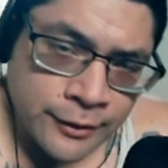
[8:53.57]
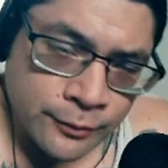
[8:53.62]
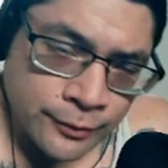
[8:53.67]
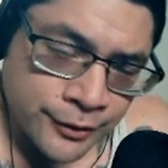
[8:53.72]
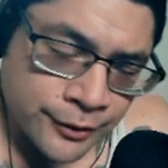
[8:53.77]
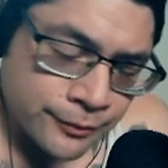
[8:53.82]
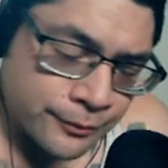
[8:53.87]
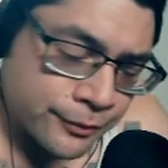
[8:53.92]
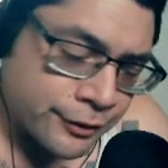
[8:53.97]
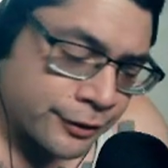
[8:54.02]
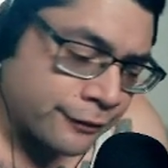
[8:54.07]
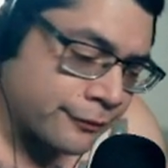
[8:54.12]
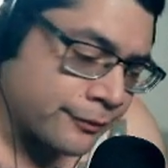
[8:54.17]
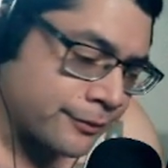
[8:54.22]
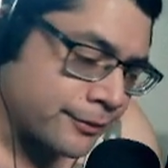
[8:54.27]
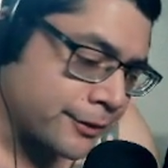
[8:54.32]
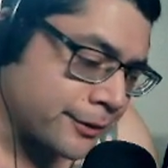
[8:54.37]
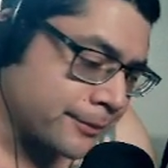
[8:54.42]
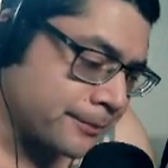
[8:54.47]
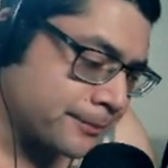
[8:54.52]
weak, whatever,
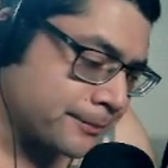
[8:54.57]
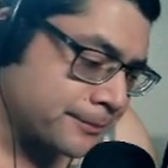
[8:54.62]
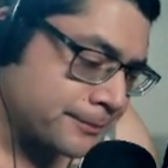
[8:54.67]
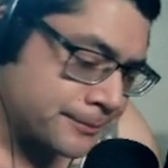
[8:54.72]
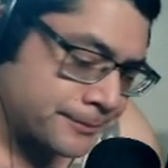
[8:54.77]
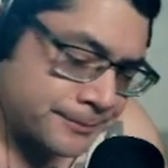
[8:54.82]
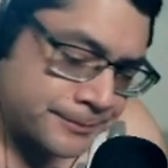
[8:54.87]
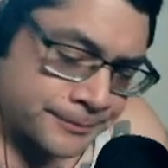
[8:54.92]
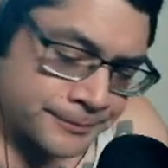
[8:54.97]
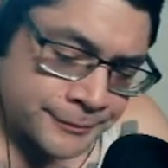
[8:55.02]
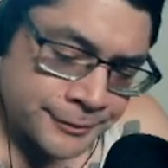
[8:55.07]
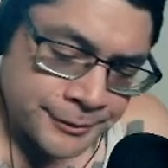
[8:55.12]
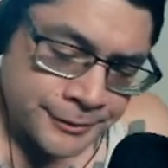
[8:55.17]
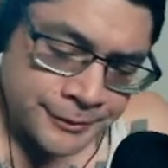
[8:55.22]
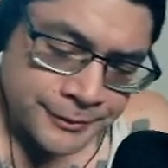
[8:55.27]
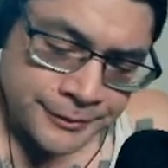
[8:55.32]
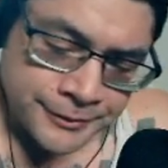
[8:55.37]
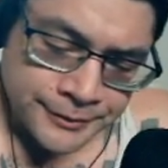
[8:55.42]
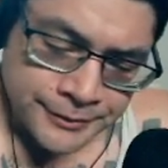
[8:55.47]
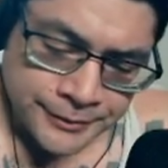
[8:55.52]
right?
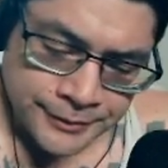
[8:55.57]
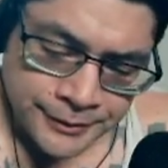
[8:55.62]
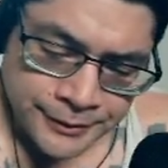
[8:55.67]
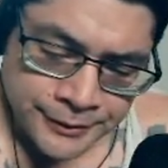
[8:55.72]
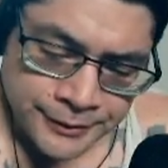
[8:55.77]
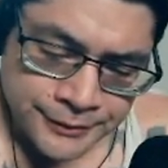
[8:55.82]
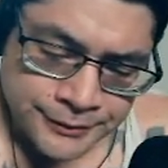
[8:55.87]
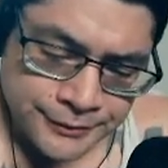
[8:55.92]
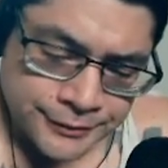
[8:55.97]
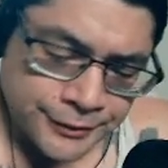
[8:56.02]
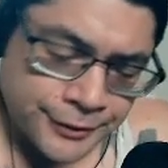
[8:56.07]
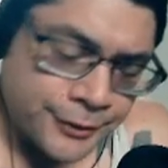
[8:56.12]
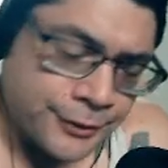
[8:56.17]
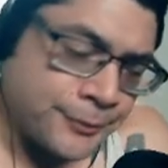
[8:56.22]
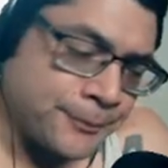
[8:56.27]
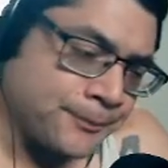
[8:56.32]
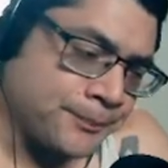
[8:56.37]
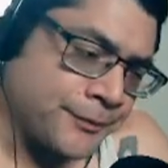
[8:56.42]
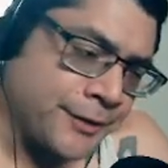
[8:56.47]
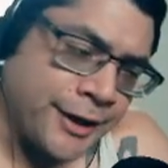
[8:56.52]
And
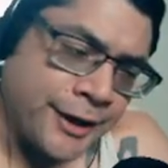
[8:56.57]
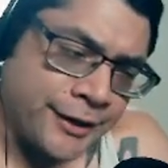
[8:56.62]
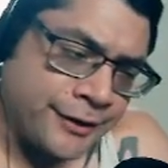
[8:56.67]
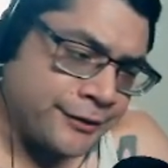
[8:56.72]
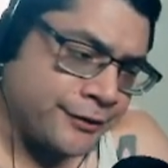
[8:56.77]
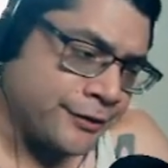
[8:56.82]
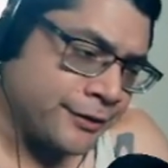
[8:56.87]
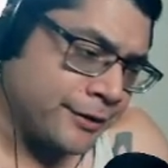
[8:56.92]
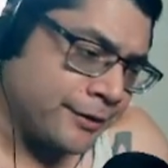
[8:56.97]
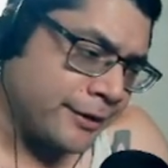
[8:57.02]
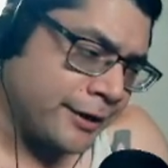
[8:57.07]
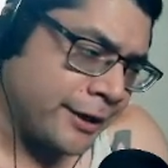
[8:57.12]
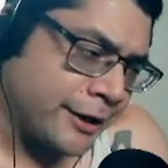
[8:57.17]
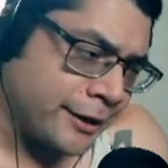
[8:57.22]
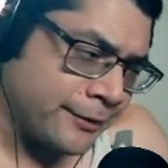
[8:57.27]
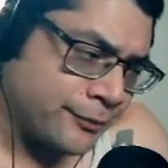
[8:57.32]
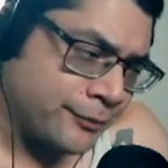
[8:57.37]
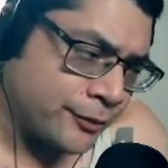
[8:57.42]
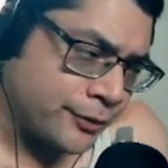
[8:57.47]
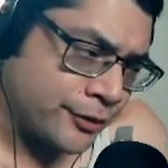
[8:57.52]
so, hey, you know, hey,
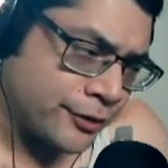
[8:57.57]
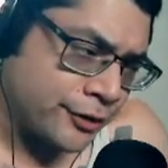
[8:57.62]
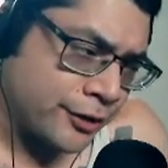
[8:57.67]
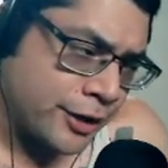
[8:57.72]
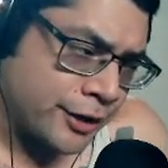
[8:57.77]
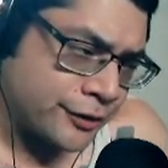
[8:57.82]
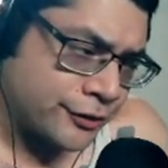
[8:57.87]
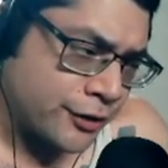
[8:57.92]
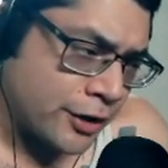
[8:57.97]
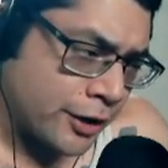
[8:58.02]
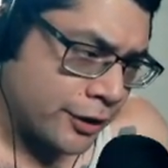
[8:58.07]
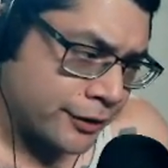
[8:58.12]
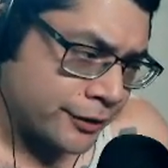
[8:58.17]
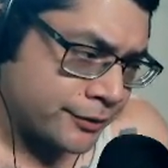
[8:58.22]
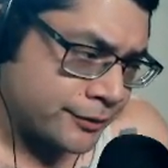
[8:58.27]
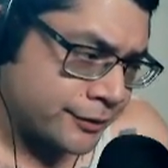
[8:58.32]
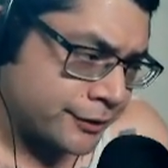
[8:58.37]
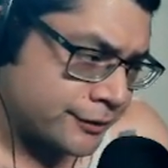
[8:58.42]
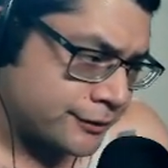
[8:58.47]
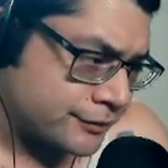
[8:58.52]
I'm doing a lot of
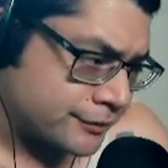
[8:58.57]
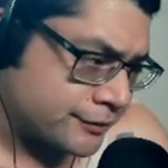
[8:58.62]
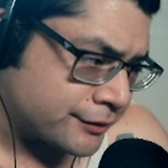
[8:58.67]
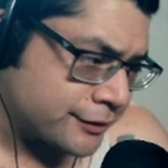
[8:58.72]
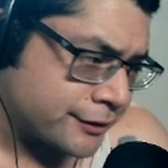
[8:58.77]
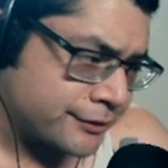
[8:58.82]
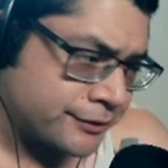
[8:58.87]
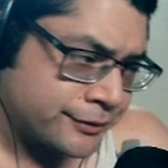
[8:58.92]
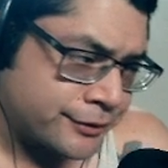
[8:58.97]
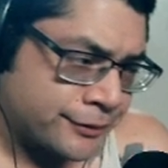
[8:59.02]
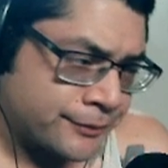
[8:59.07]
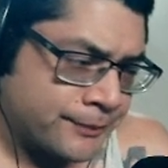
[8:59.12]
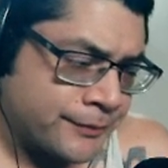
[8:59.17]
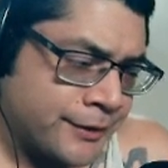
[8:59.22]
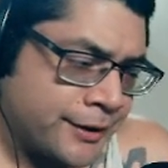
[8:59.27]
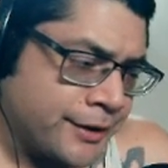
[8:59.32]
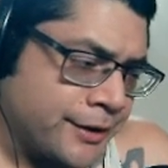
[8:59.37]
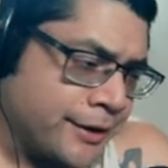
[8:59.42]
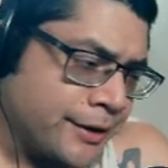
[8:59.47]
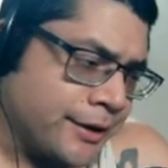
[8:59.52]
talking. Let's hey, look.
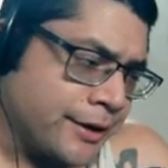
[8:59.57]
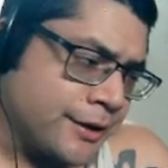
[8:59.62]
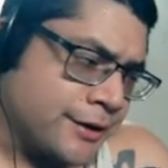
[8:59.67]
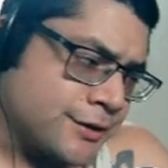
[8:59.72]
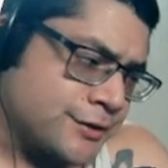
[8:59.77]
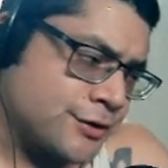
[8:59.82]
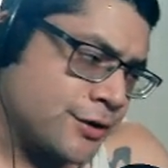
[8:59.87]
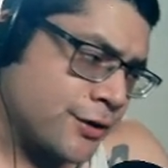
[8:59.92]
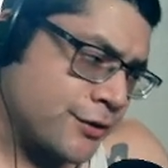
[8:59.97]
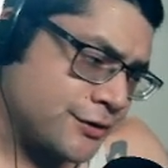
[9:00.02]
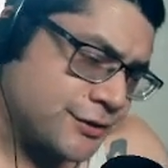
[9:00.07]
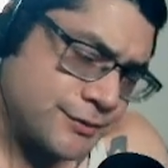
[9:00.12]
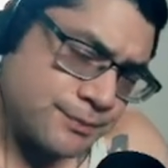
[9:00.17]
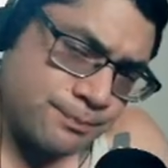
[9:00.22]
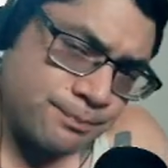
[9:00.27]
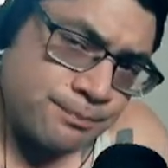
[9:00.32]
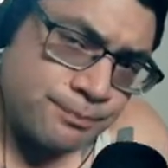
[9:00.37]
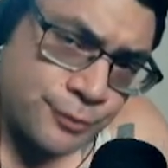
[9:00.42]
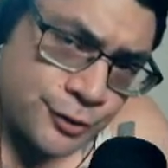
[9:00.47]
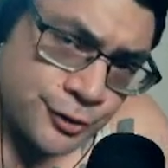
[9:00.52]
So this
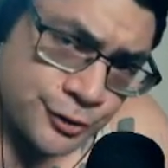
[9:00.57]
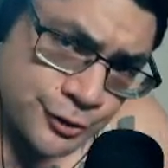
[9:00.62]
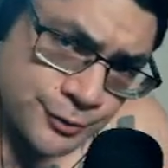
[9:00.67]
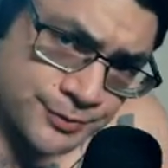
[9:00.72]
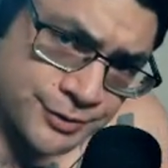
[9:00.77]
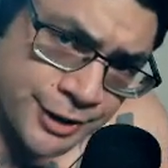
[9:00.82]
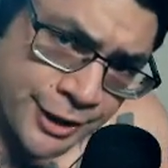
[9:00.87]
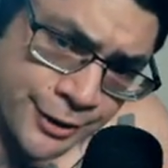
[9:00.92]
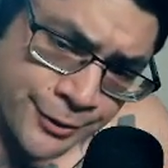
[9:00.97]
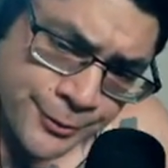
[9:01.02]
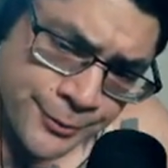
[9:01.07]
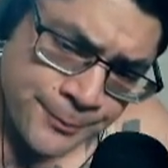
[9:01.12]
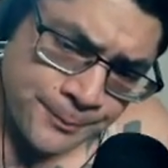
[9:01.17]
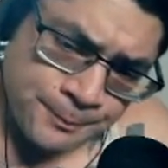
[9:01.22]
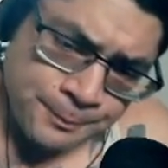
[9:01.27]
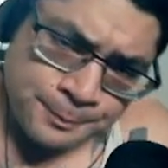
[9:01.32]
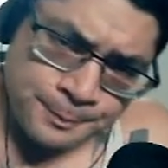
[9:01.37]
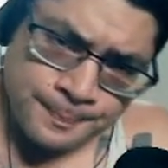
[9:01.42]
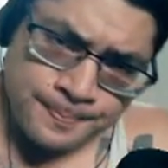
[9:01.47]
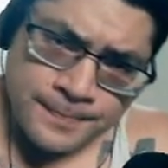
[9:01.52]
YouTube channel
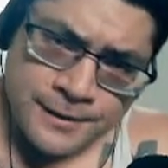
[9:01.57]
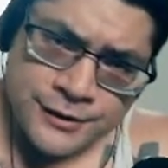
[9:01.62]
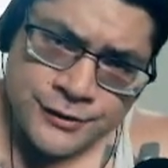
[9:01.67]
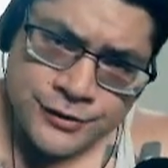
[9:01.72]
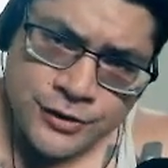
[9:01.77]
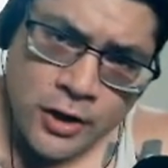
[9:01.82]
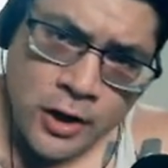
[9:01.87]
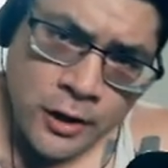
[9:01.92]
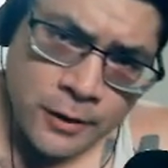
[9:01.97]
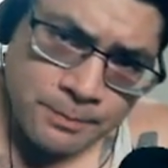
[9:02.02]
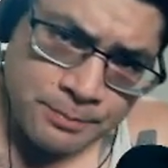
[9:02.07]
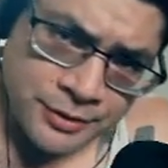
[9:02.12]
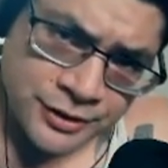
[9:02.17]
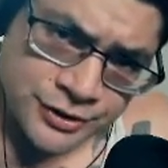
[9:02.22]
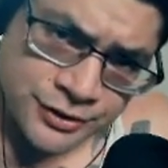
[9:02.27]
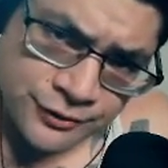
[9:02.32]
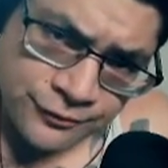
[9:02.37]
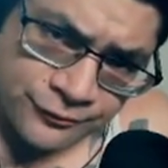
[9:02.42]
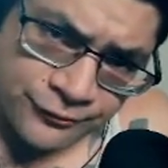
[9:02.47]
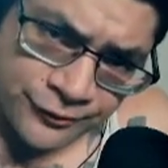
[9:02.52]
is called
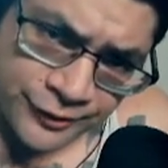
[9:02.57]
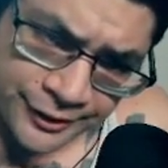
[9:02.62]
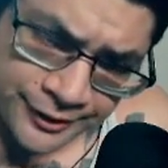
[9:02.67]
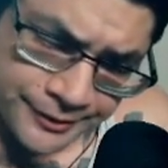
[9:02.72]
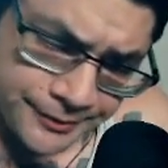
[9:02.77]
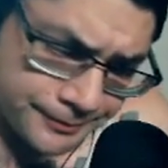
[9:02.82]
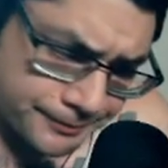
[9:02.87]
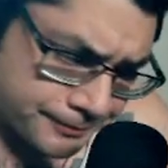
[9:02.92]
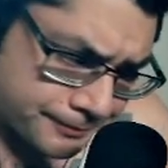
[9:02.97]
PictureFit.